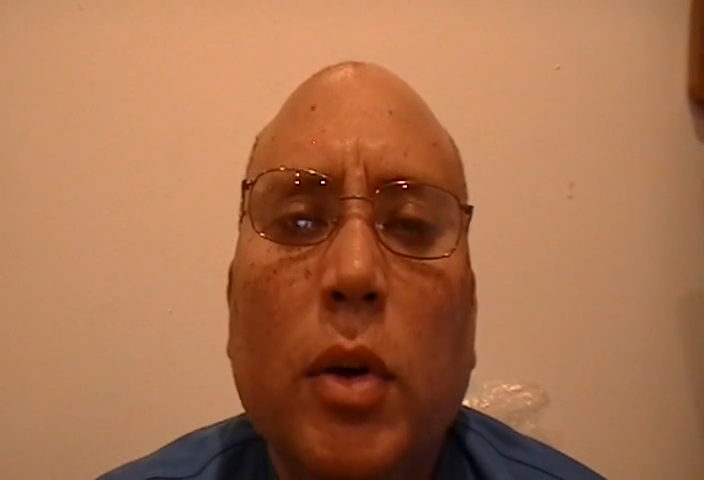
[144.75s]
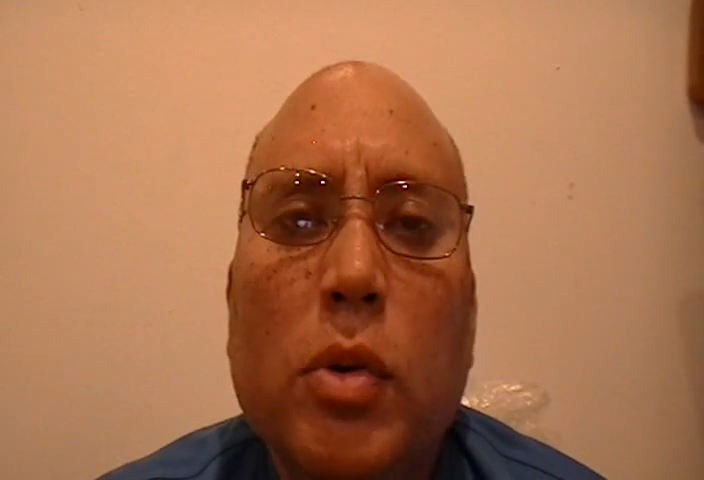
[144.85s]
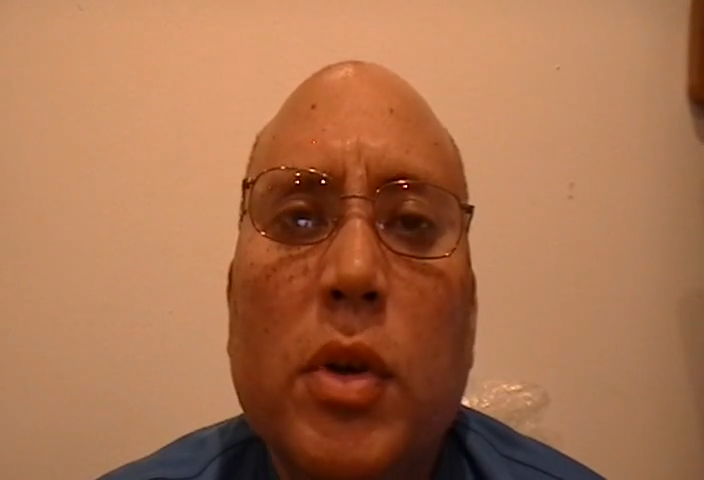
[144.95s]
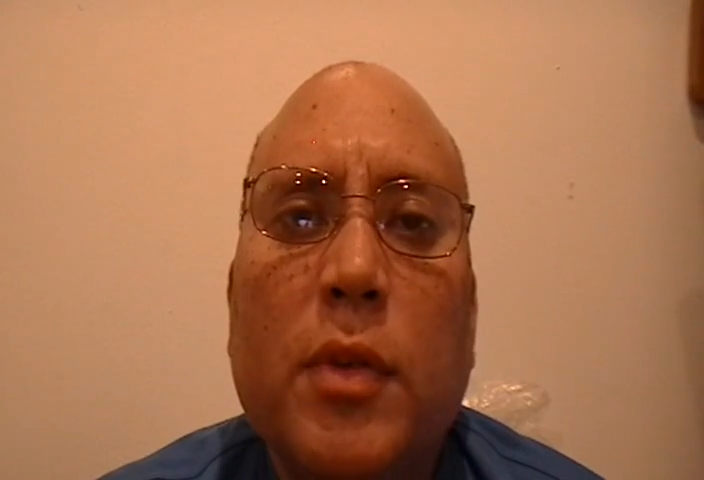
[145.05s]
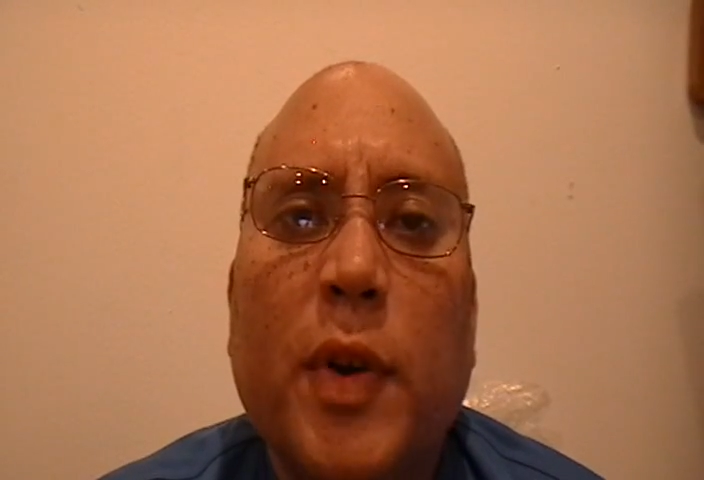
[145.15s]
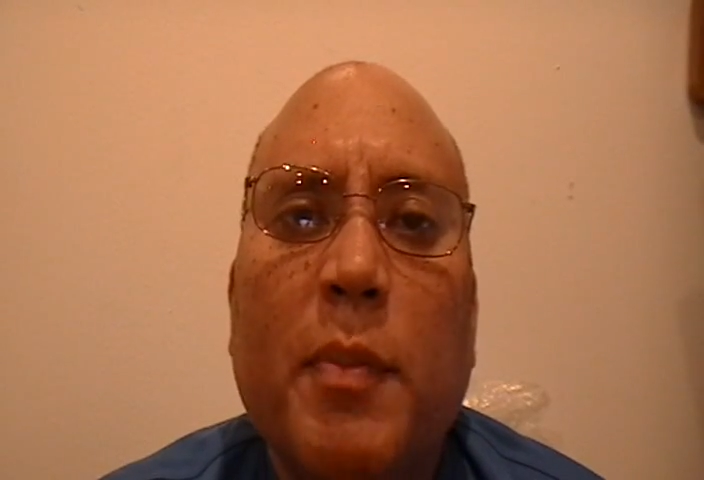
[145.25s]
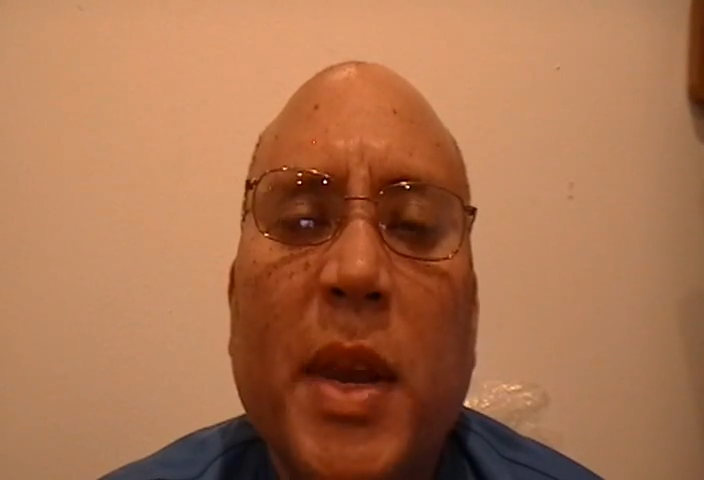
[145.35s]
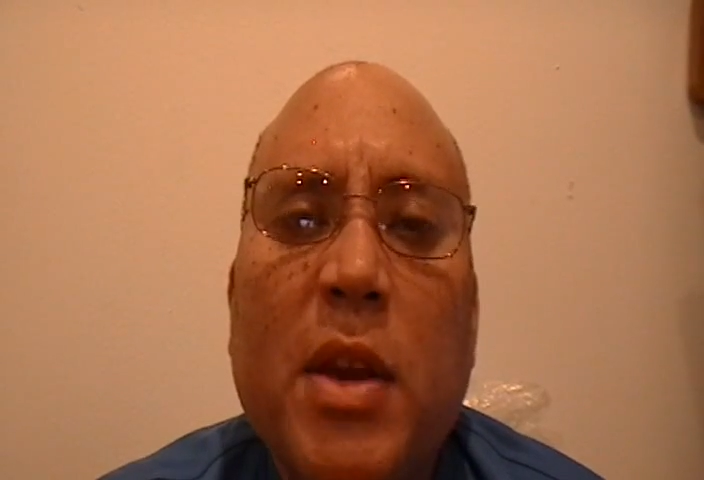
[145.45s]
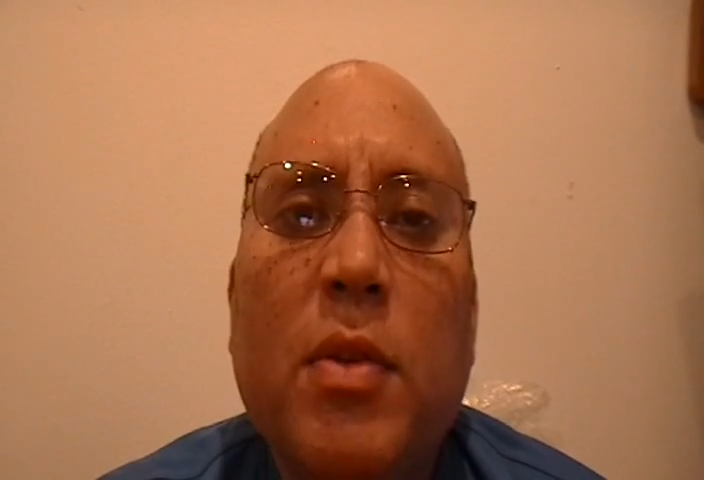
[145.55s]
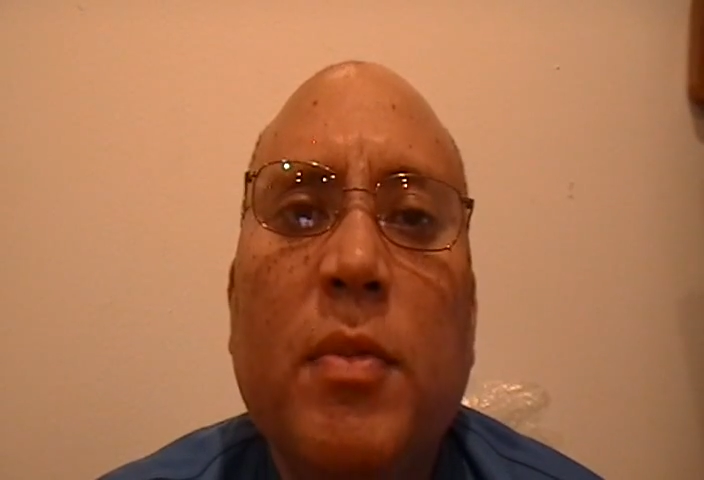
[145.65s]
who is
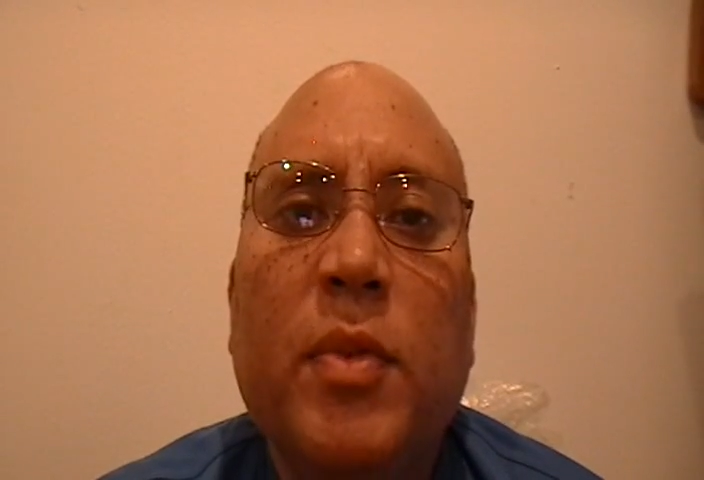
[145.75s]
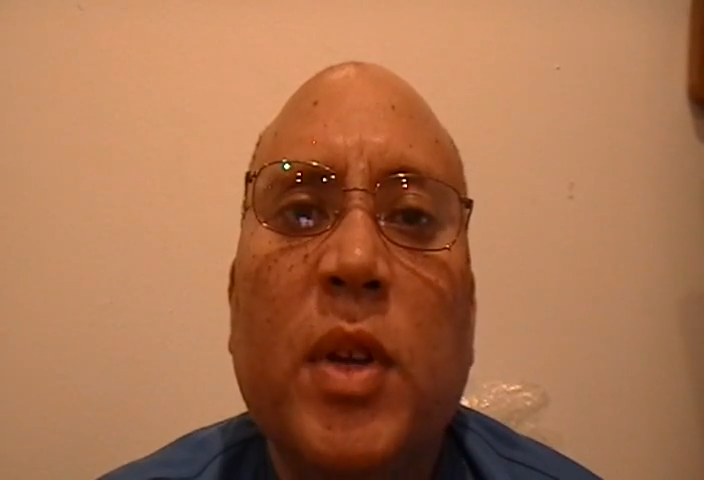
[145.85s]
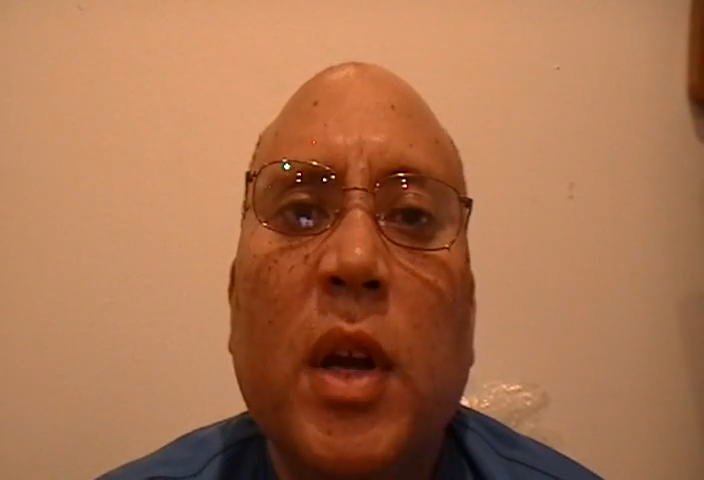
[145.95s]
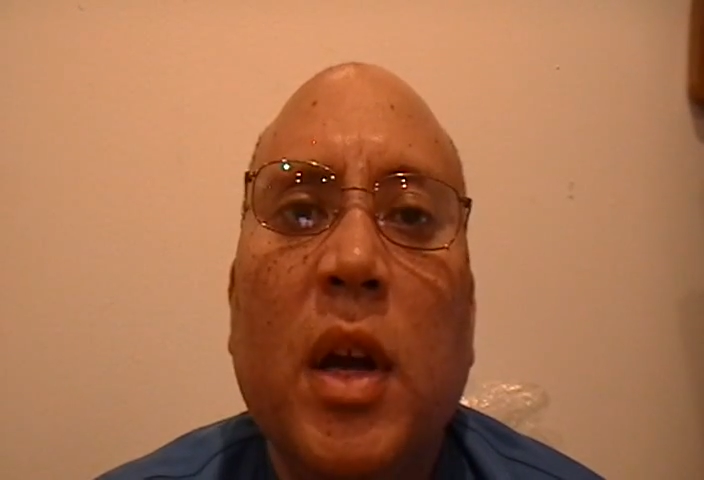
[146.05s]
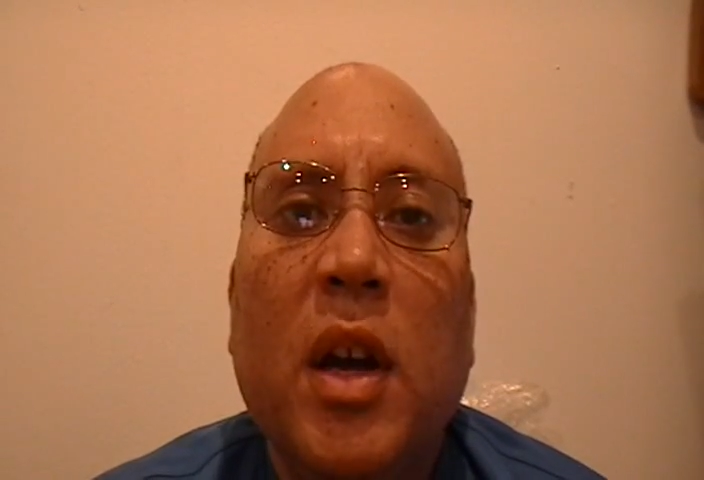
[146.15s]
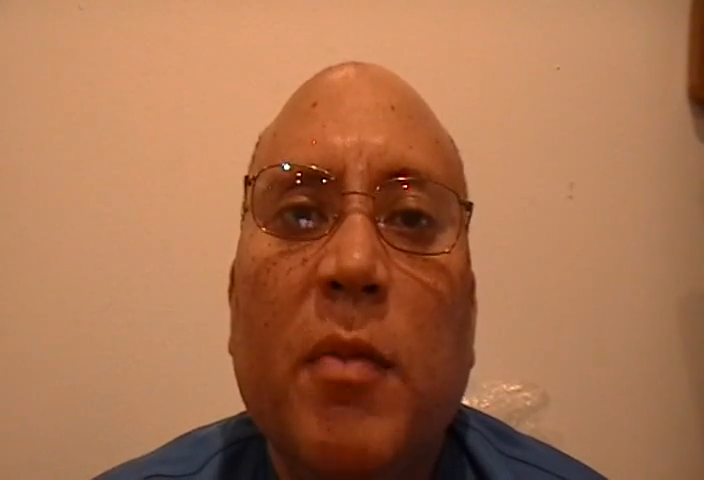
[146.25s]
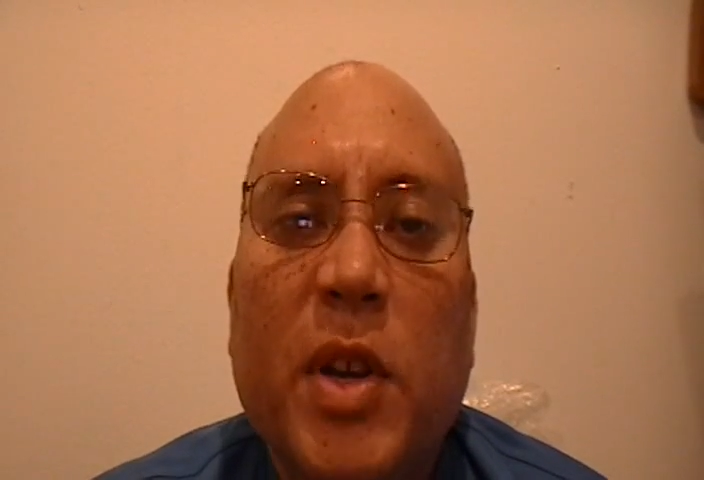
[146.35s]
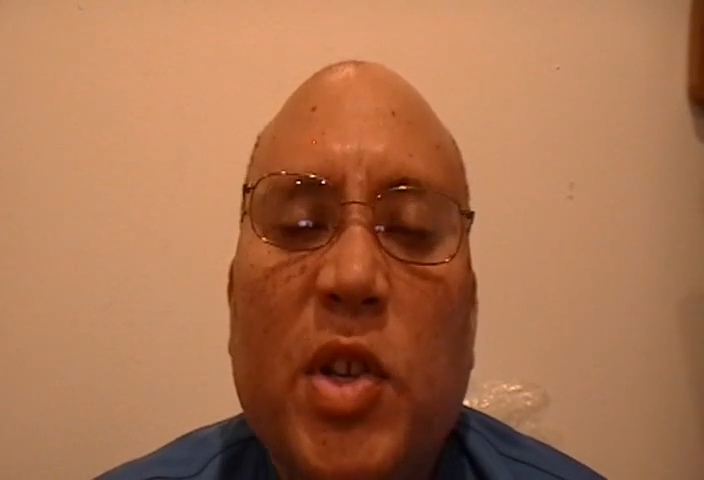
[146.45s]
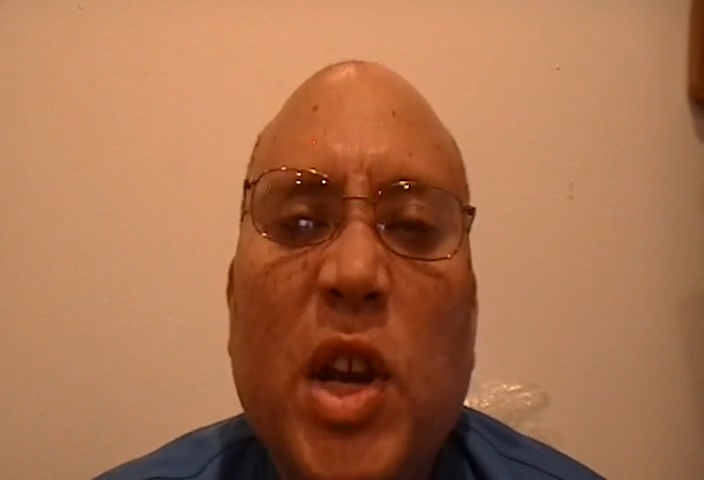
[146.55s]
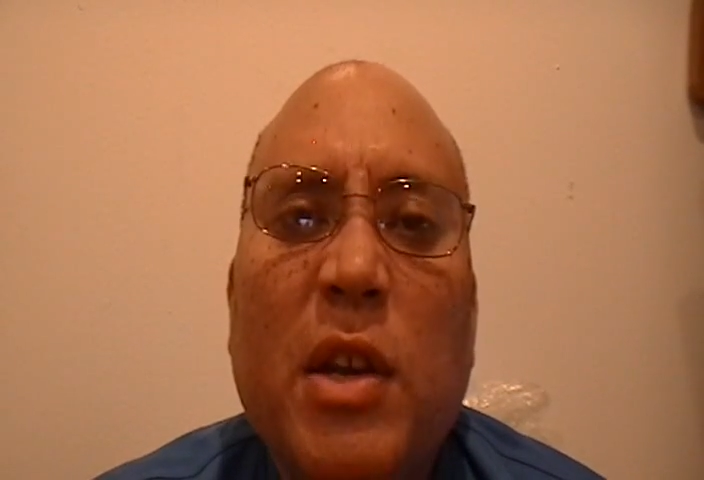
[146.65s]
from Humes,
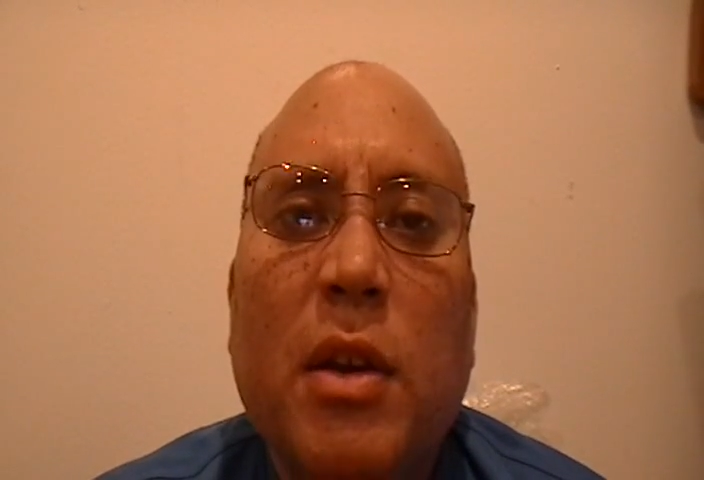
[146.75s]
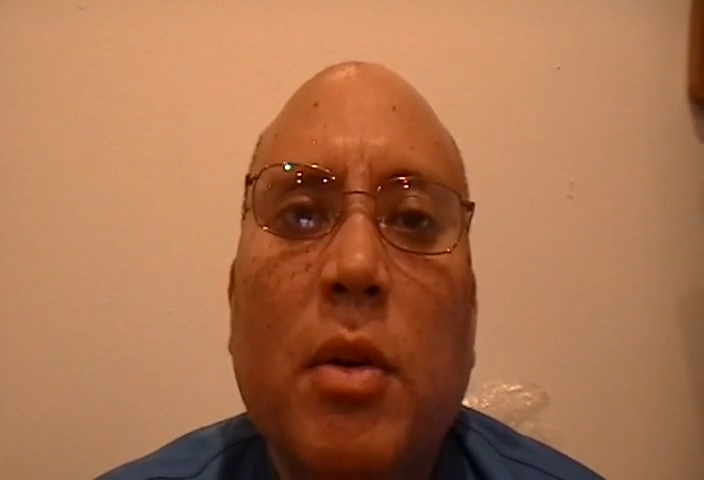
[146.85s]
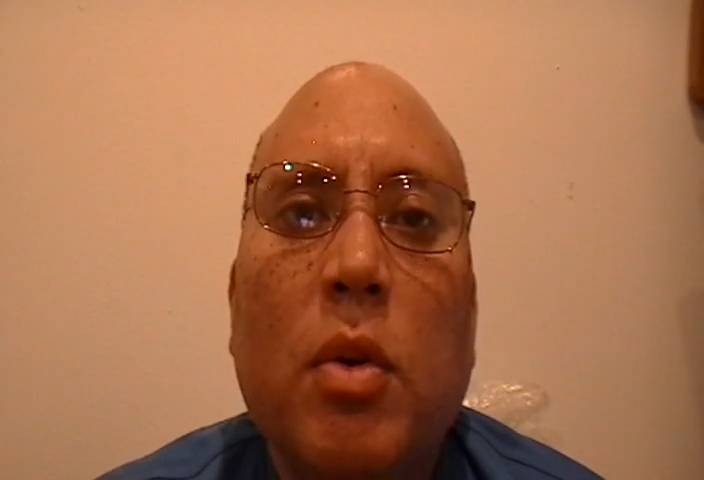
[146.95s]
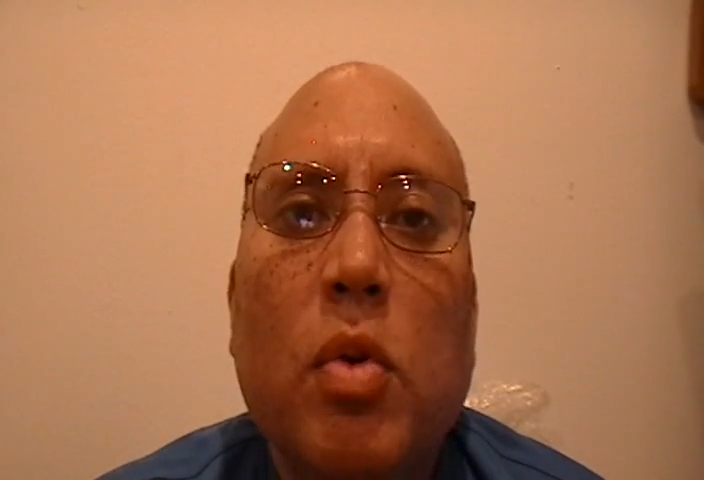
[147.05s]
Virginia,